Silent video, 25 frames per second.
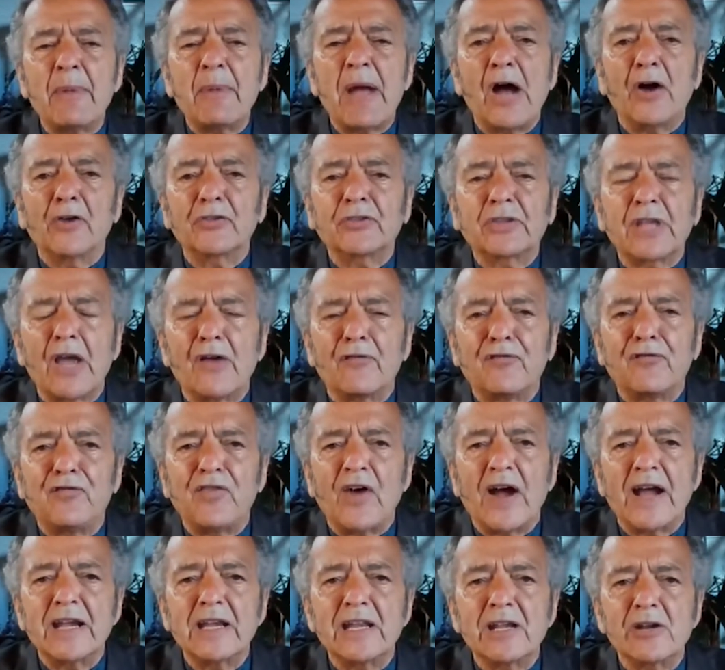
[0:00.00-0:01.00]
I'm out there
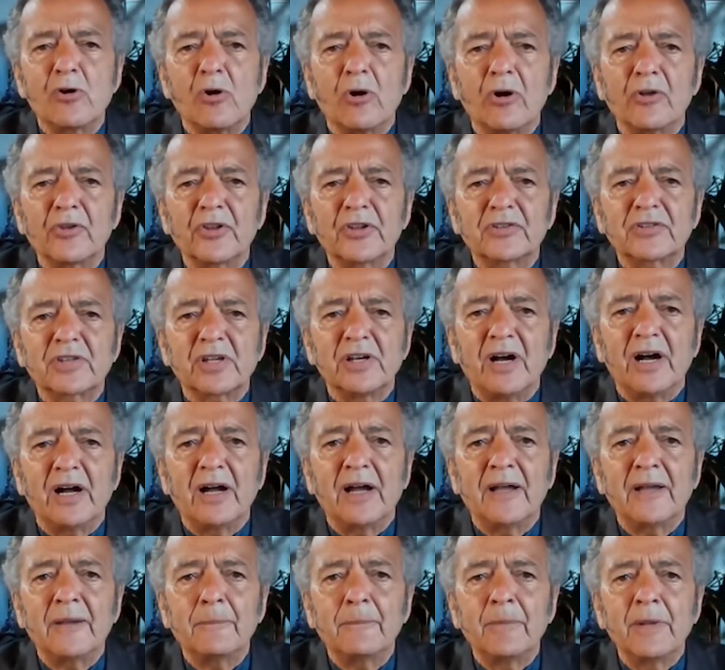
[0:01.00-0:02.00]
fighting all the
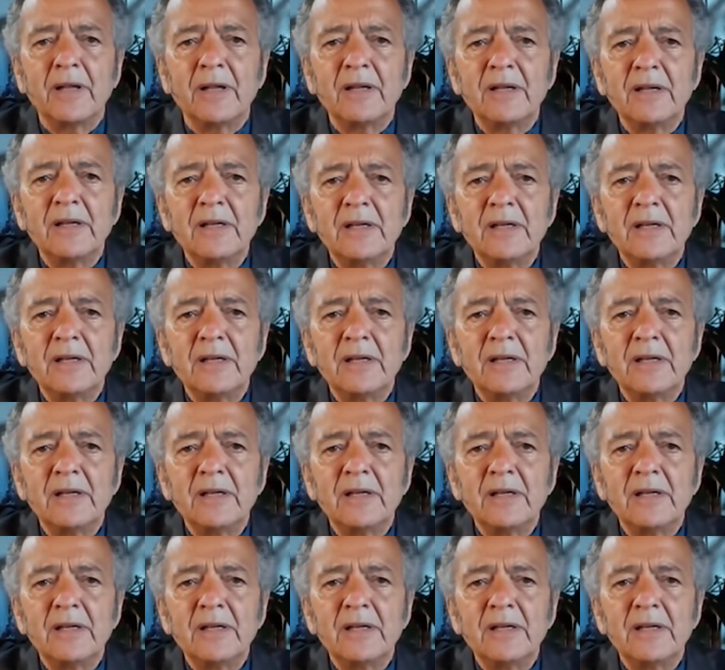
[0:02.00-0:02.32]
time.